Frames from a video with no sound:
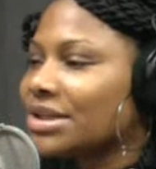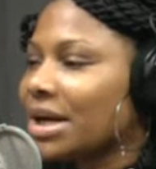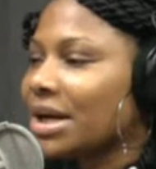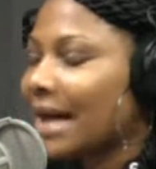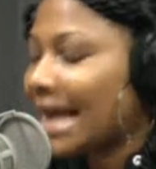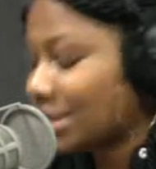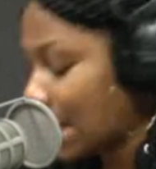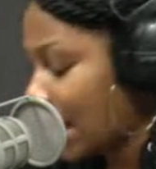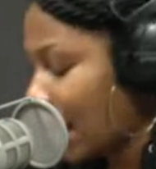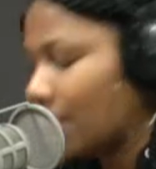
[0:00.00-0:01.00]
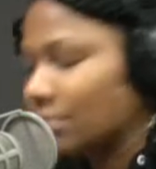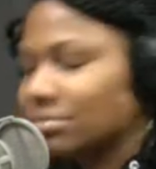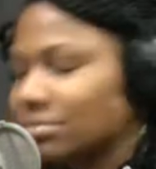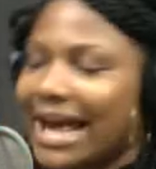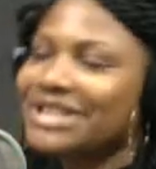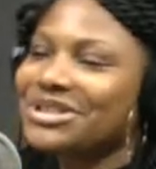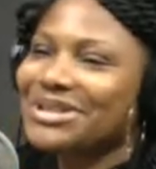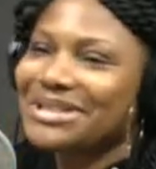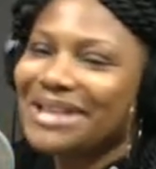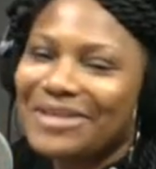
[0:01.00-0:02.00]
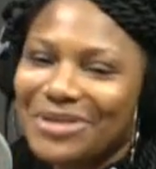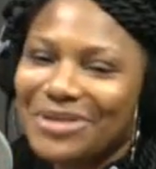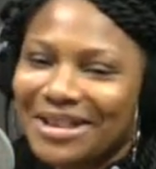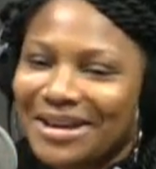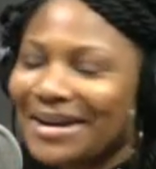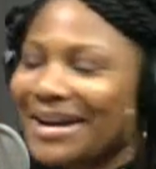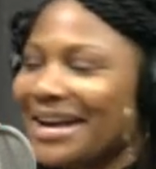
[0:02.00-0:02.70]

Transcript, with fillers: check well catch us live on there.